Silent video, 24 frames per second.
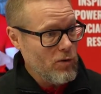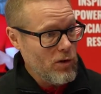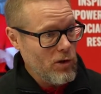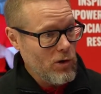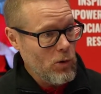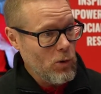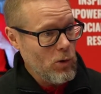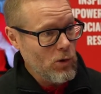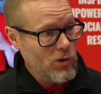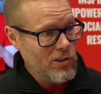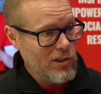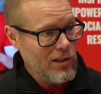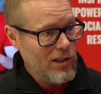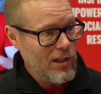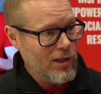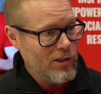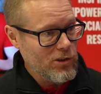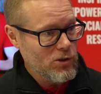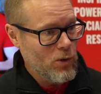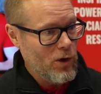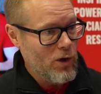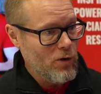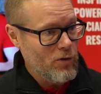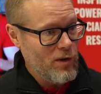the course of the
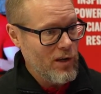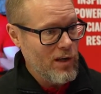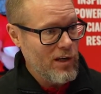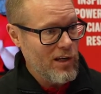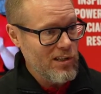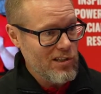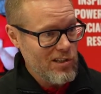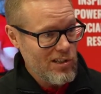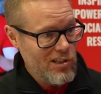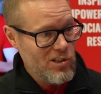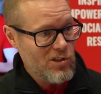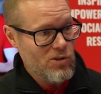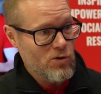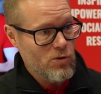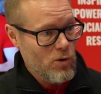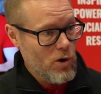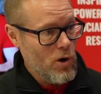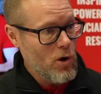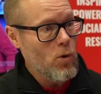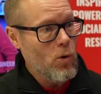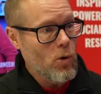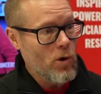last 12 years is grow